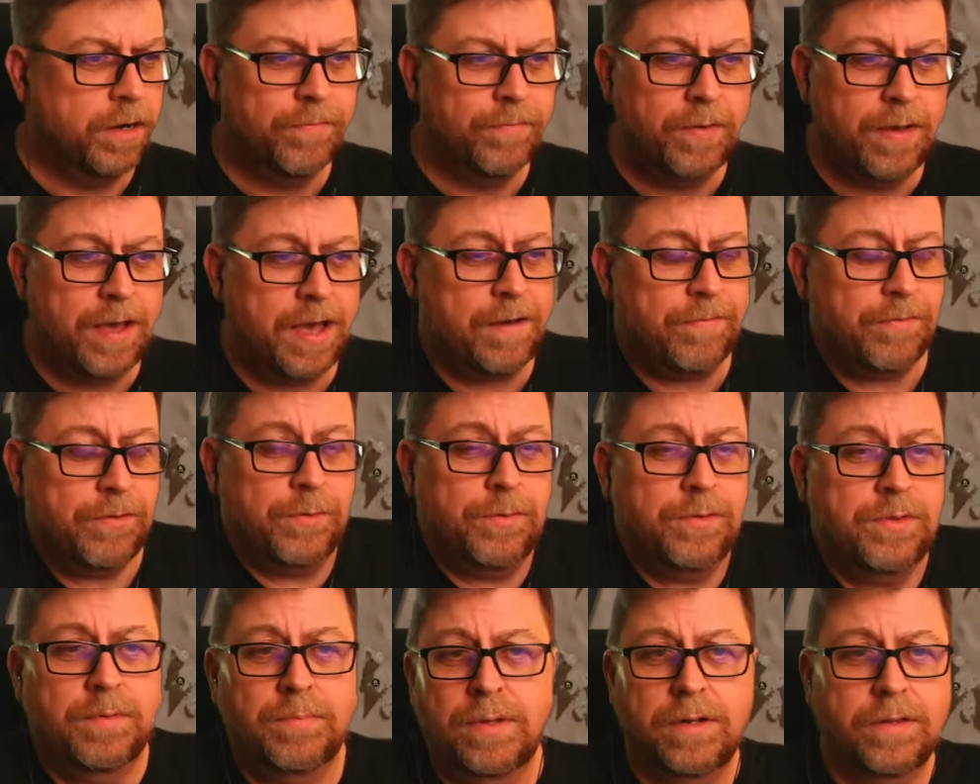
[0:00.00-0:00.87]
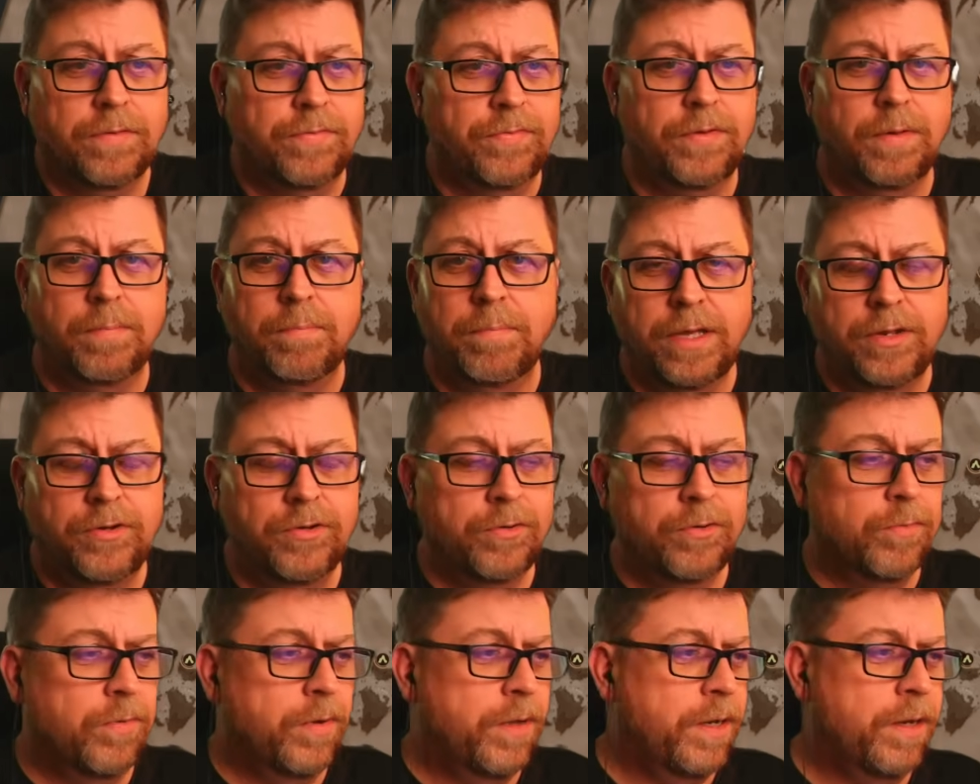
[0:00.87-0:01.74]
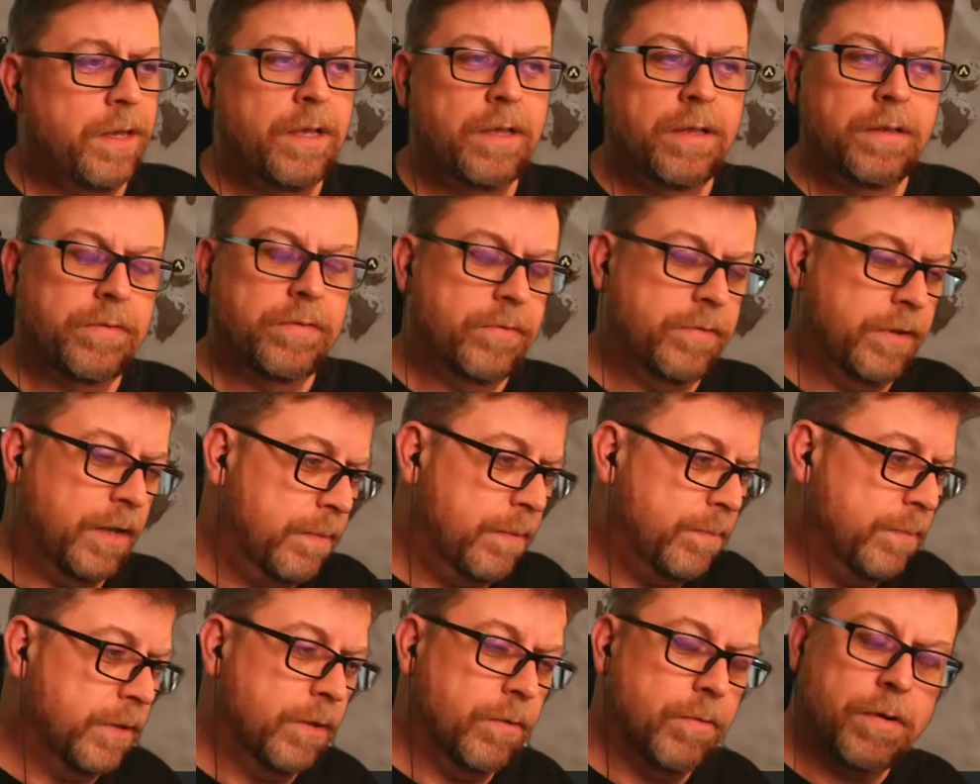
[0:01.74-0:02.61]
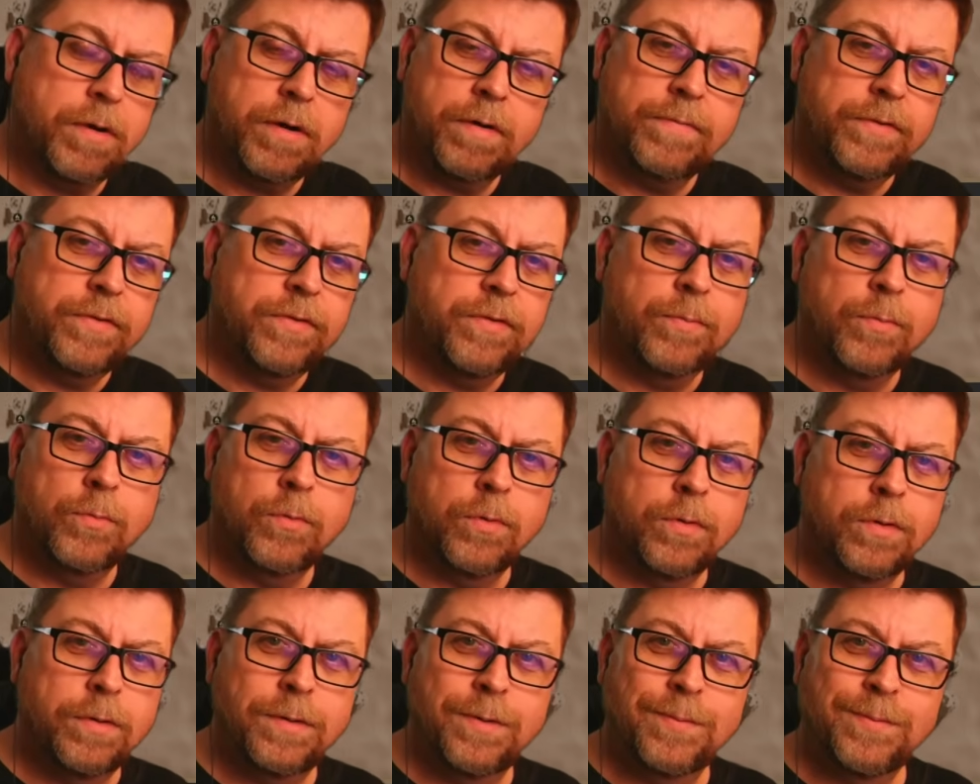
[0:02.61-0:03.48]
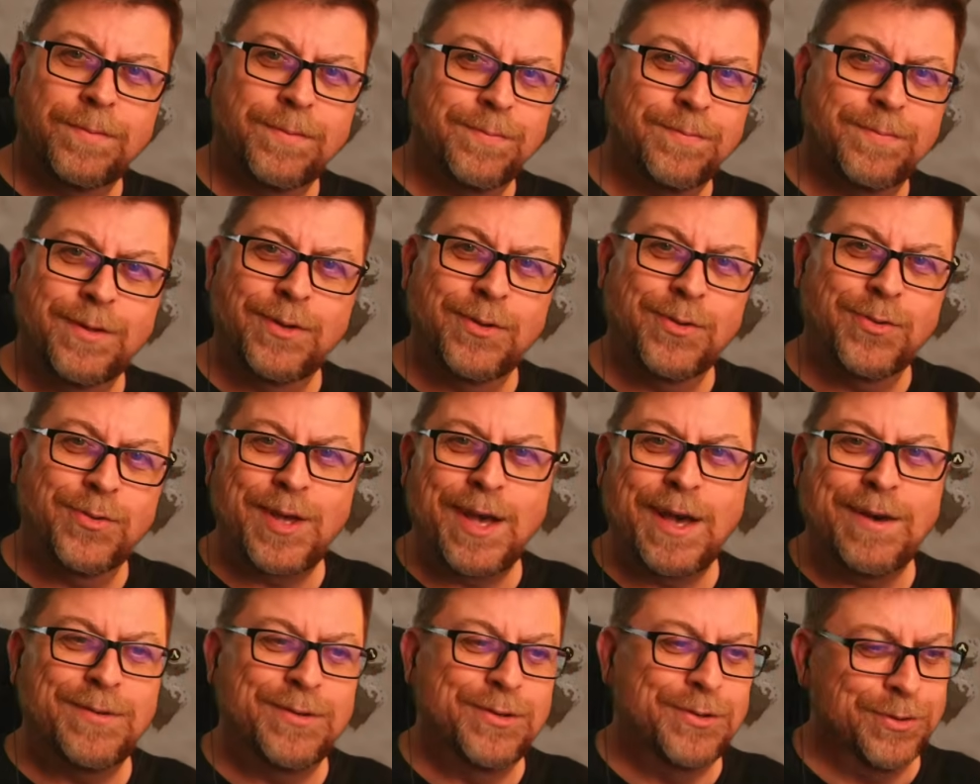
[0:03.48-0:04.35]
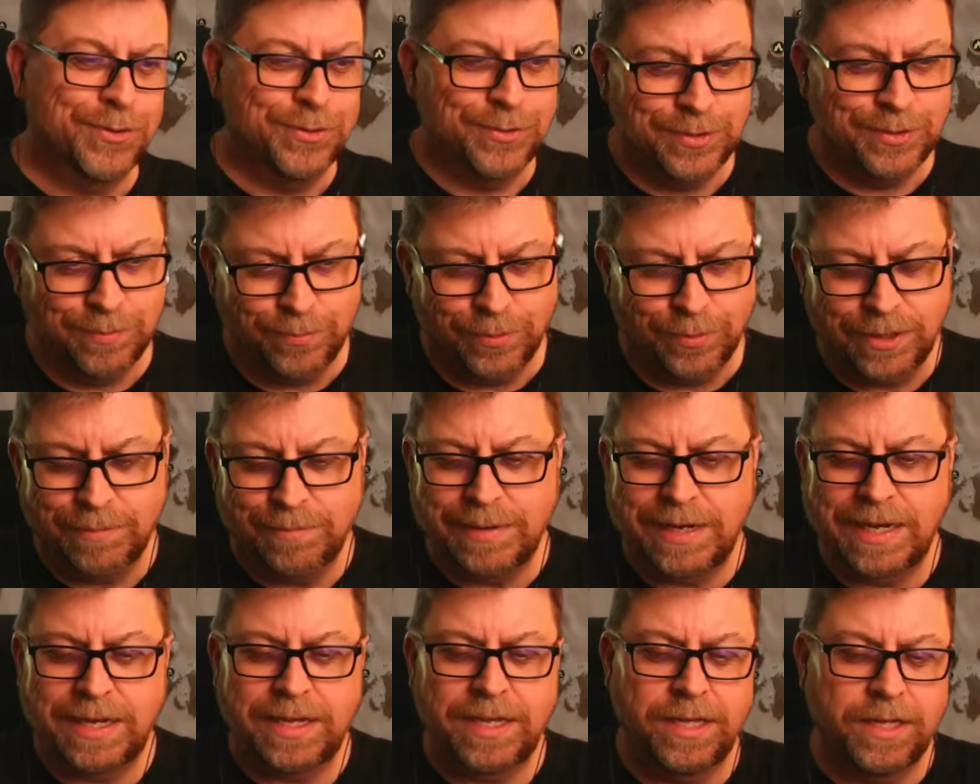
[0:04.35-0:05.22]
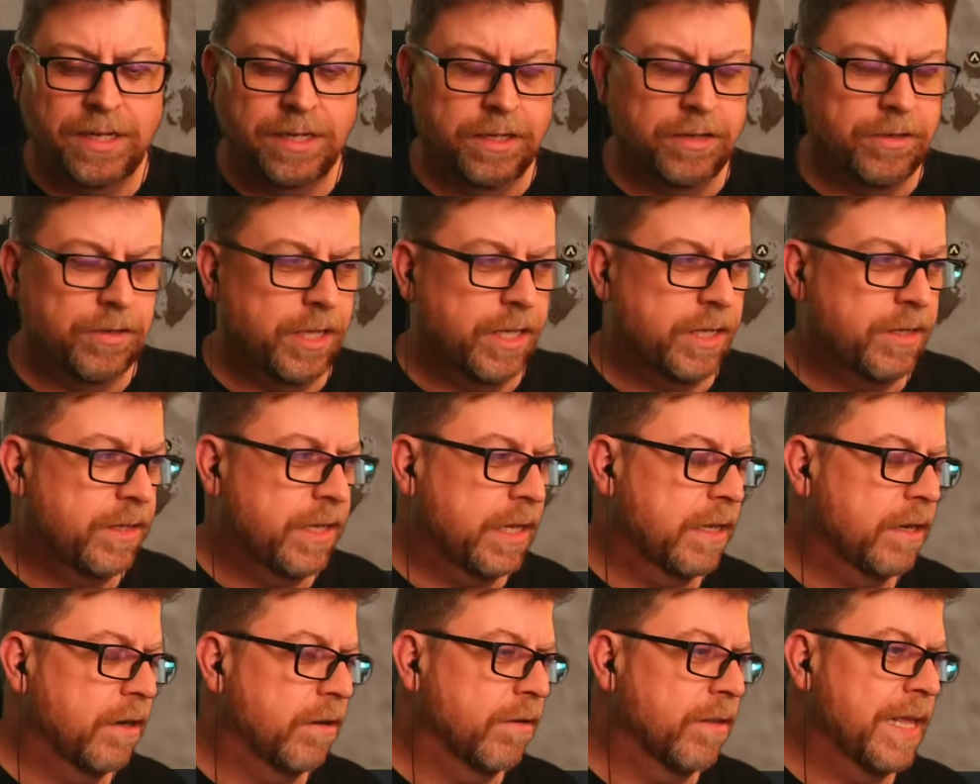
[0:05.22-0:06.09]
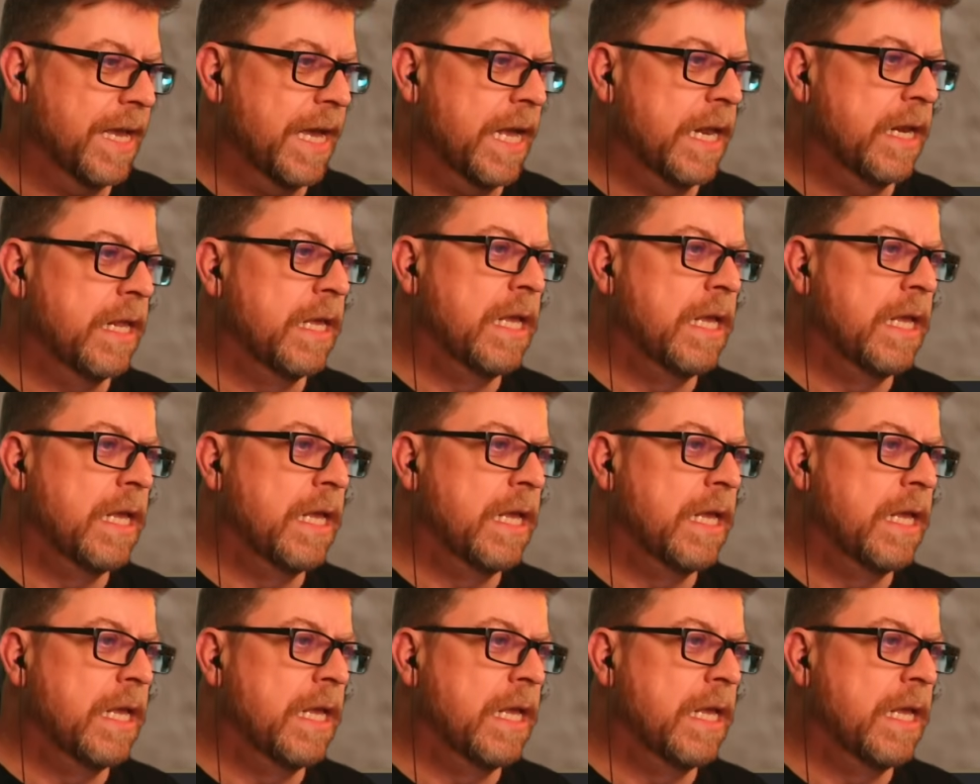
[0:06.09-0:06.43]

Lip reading: If you have to in the middle of some major run, stop and go harvest some more, scavengers and bring them back in and take care of that.